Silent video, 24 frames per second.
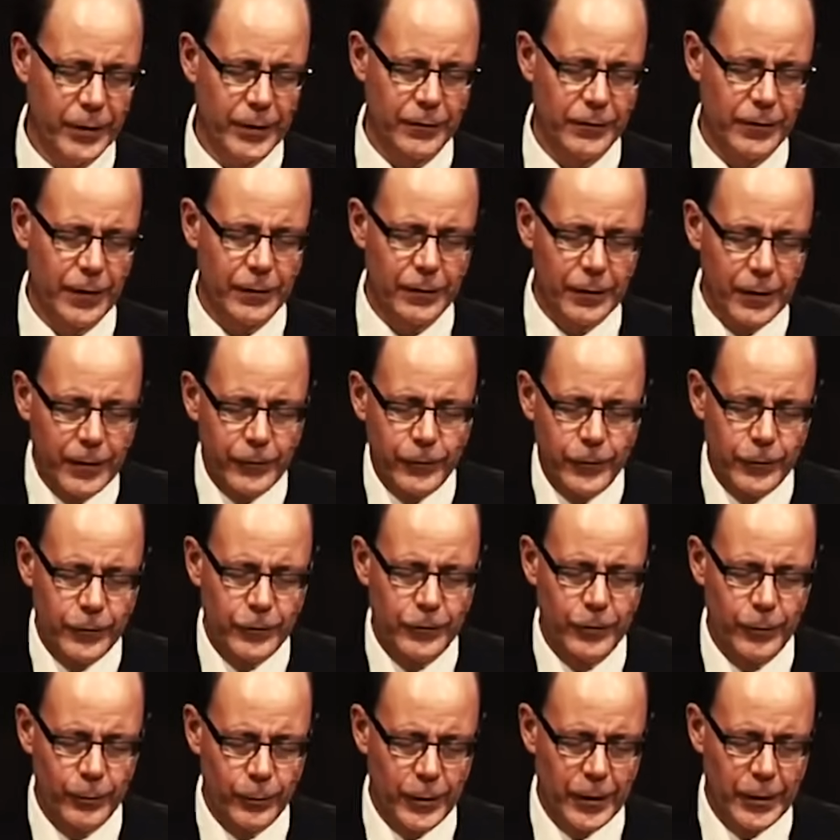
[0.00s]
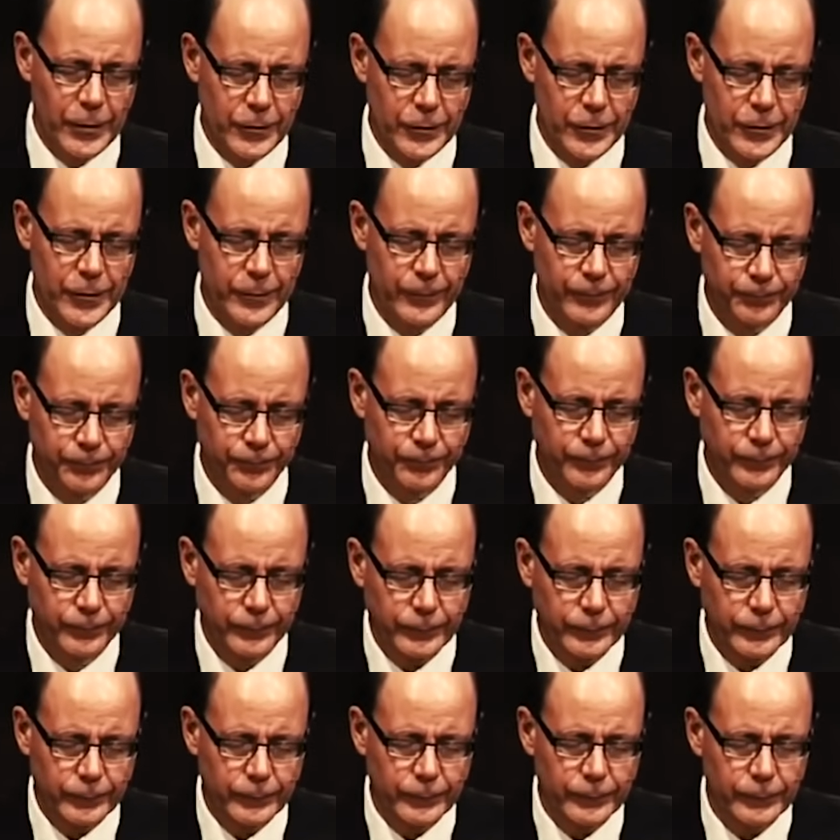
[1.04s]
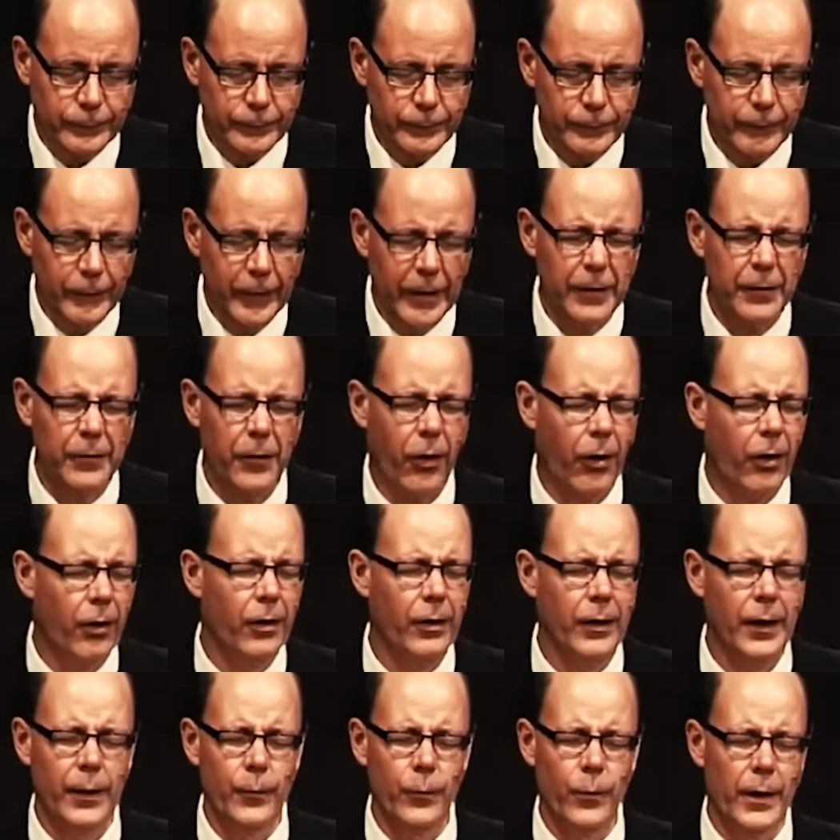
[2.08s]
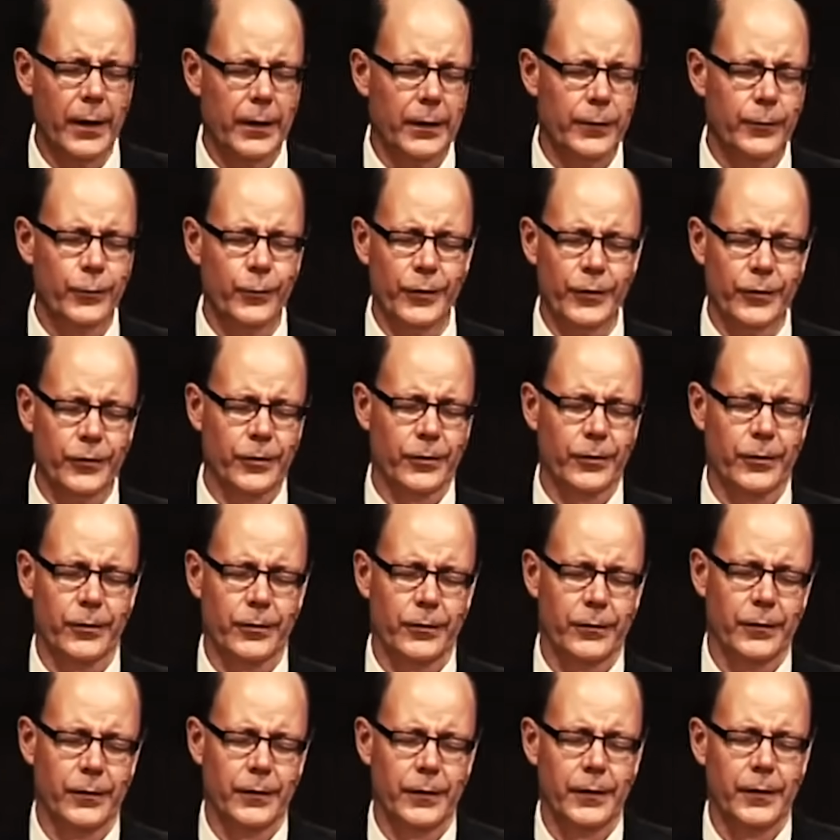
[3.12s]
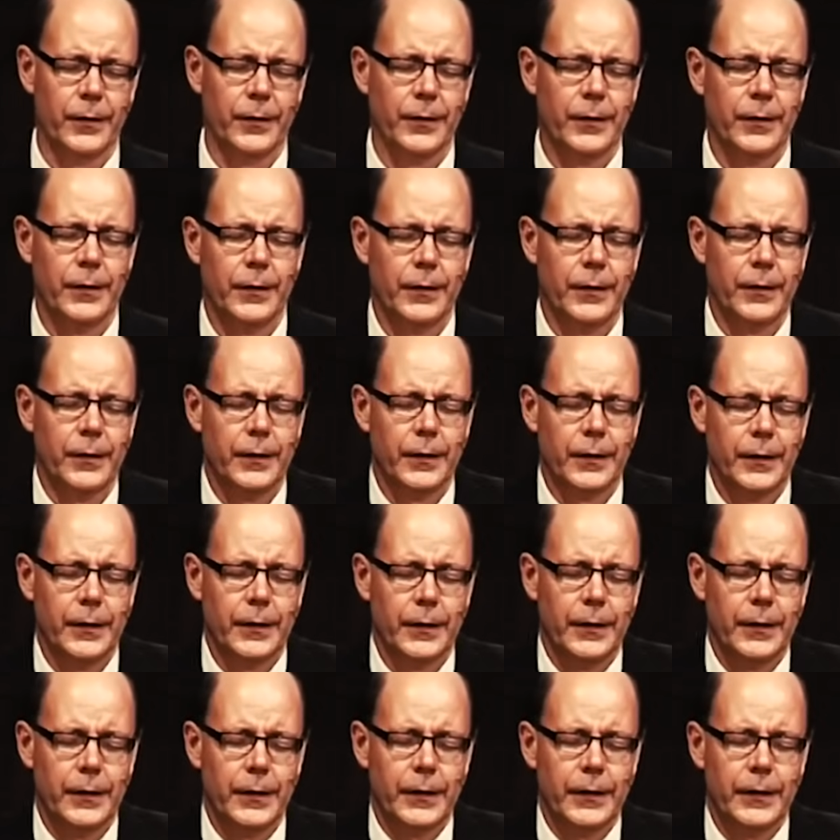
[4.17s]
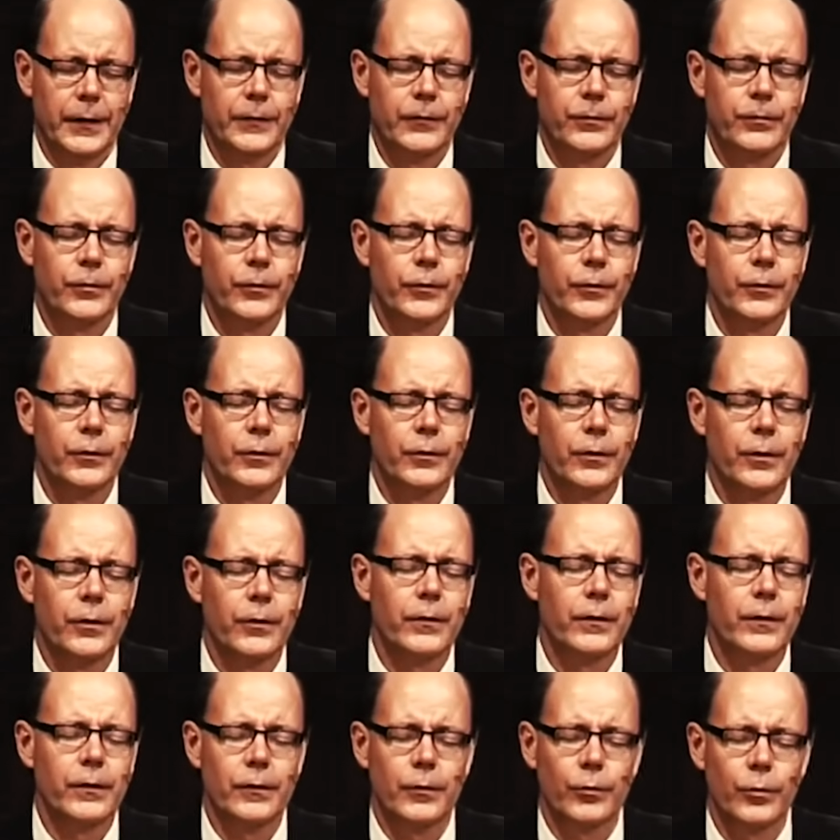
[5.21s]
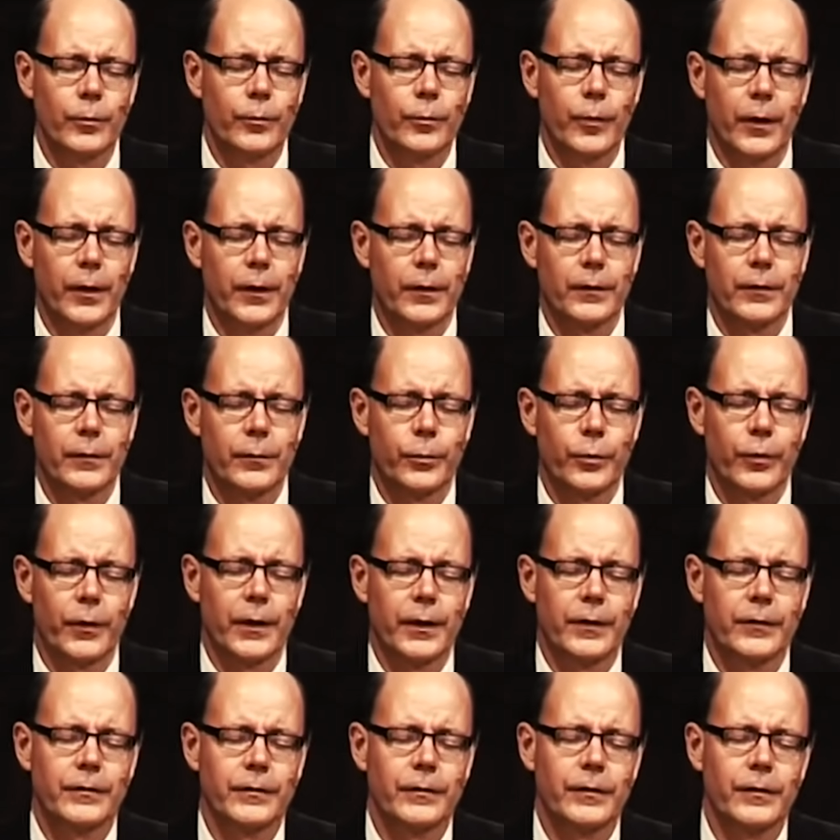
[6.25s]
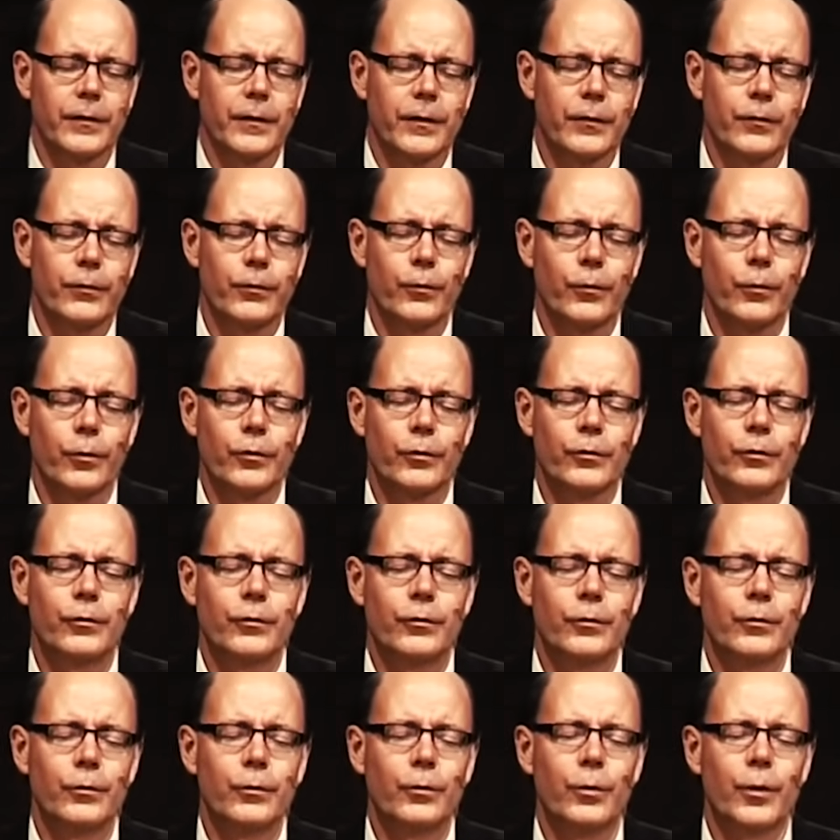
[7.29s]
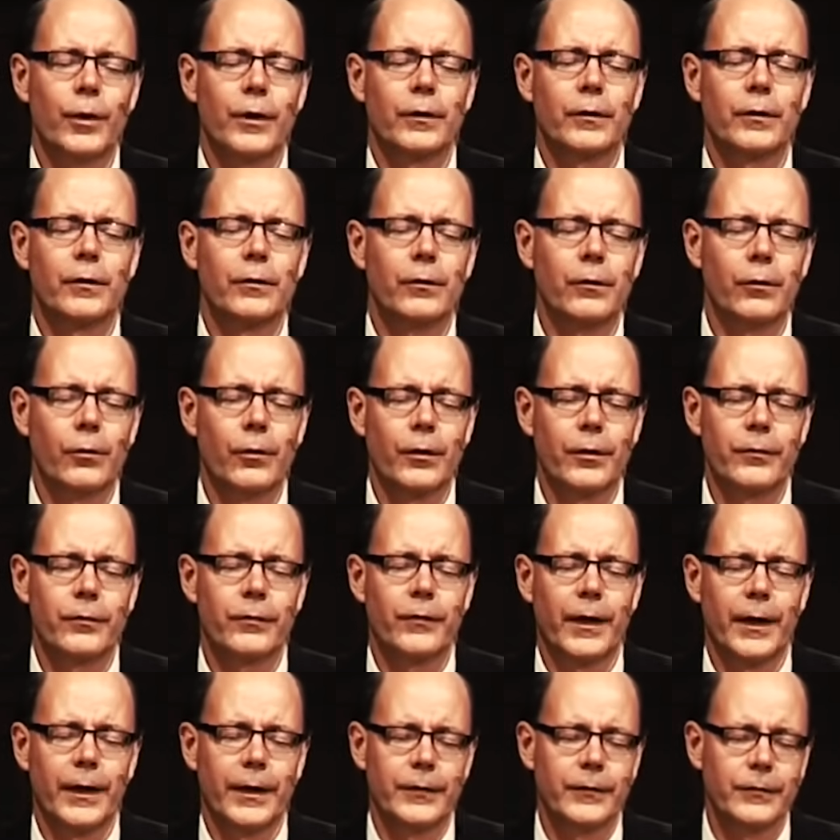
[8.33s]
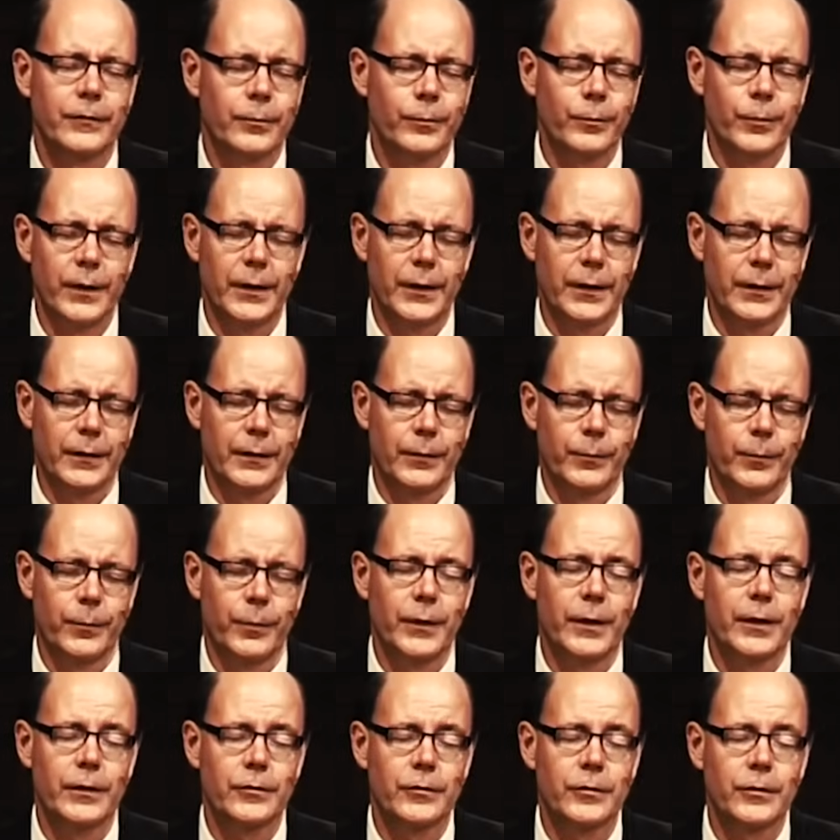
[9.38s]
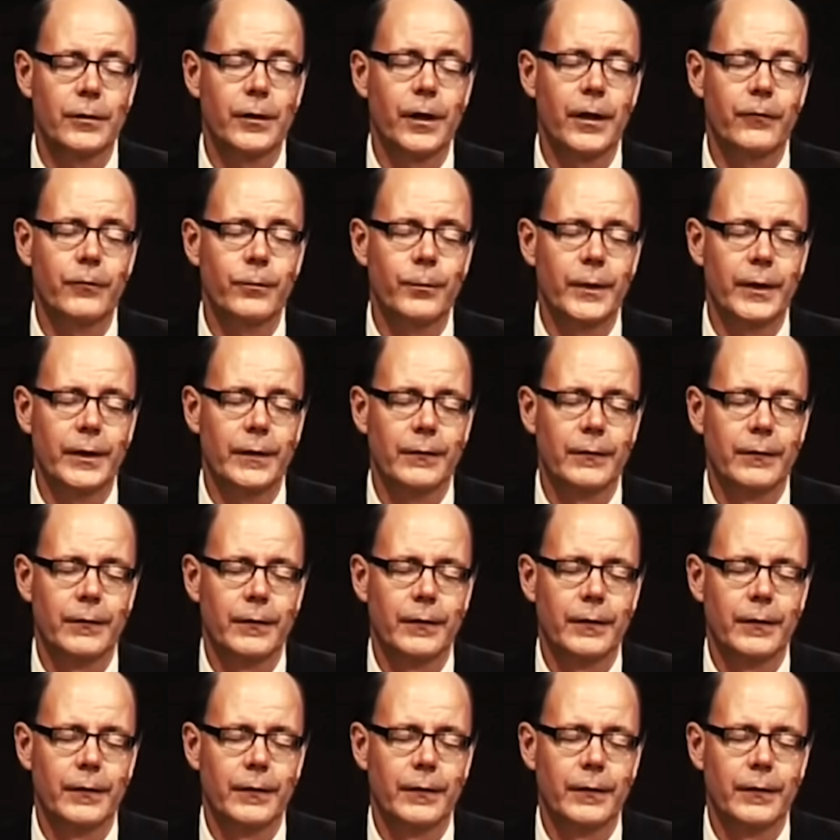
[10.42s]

because I love you so much. And all I want in return is for you to know that you were bought at a price, and therefore do what glorifies me, because you love me.